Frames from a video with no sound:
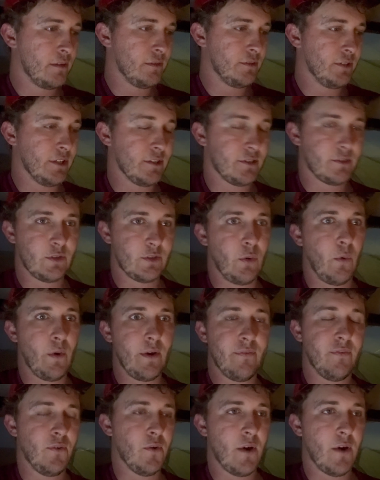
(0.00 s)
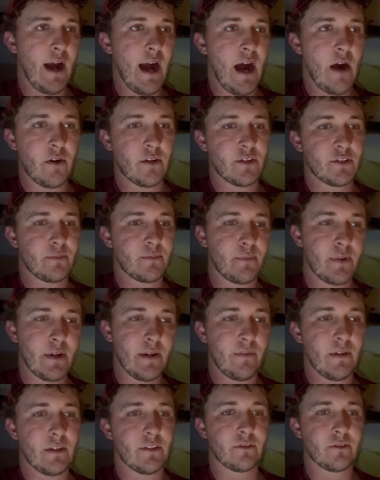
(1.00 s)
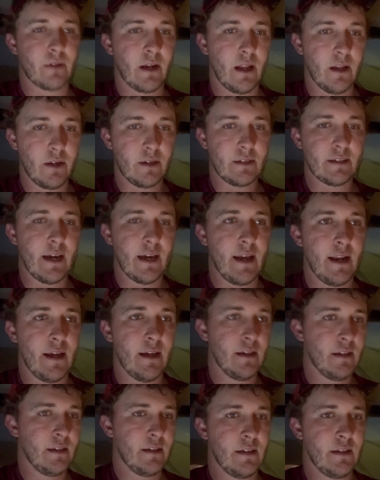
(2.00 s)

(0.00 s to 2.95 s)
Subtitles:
just 24 hours previous when I looked at it.